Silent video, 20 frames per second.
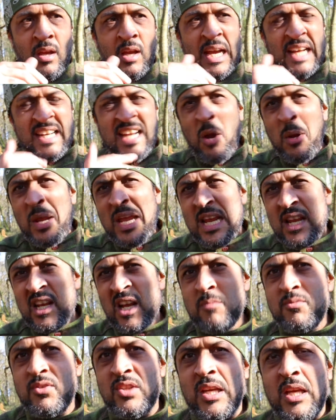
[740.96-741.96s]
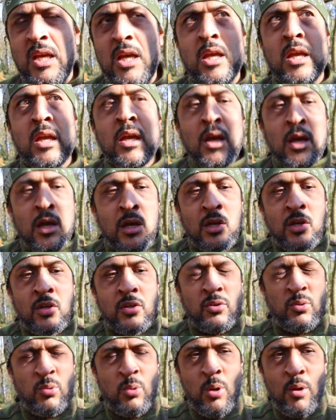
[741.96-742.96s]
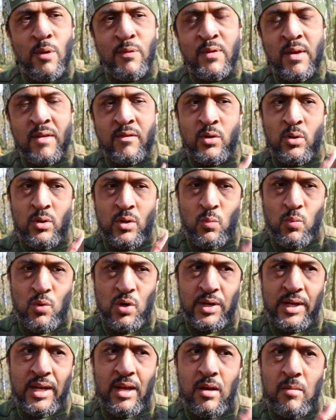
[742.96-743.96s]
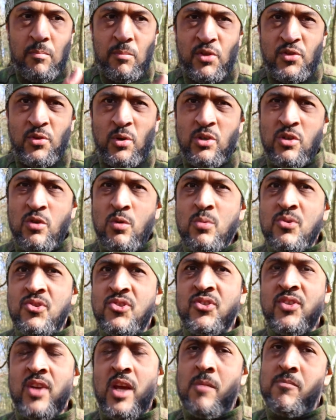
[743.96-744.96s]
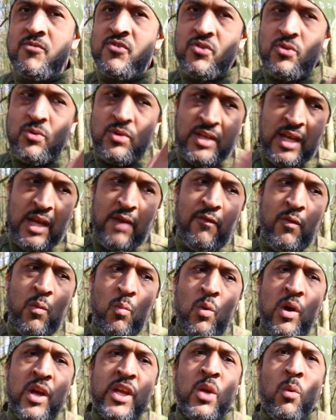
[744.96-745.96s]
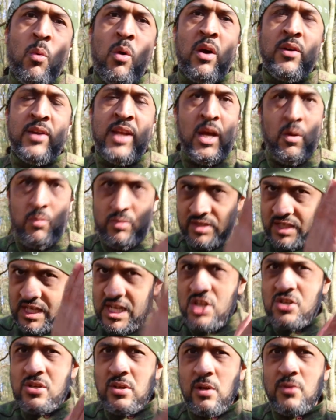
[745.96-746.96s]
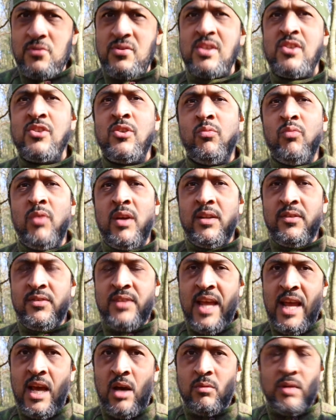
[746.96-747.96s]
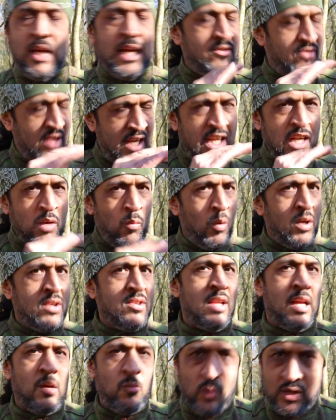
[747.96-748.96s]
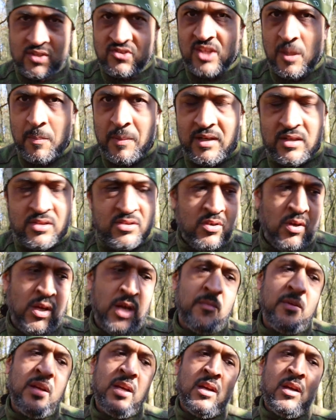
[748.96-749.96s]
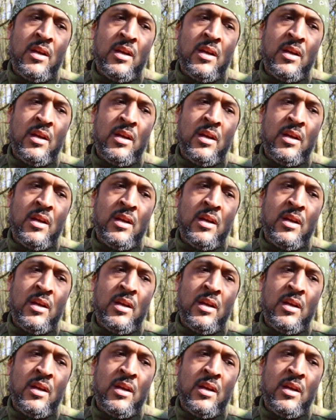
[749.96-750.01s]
And now here comes the key. You've then got to work out methodical steps to get from where you are now with each of those things you've written down and taking them one, one step at a time